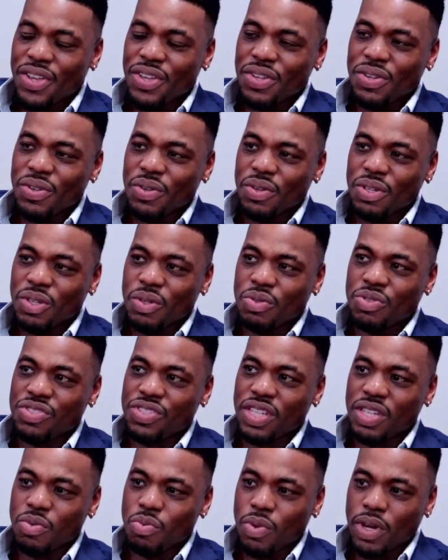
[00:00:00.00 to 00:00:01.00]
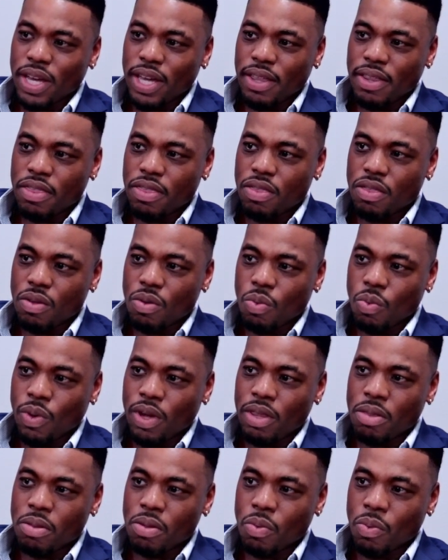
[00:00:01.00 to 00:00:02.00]
you you see with
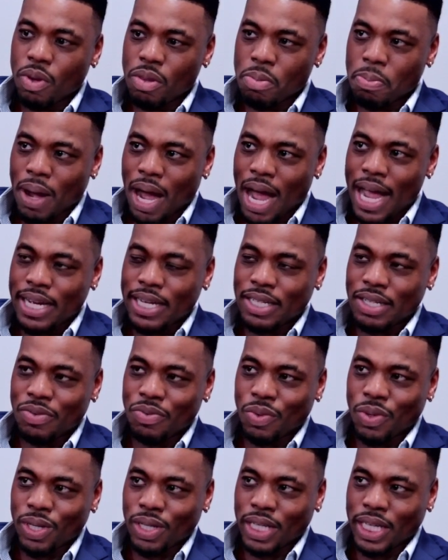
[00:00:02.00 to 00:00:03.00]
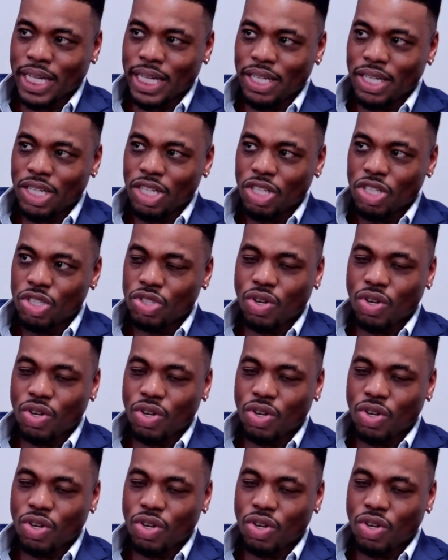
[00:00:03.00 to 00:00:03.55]
with with Biden and really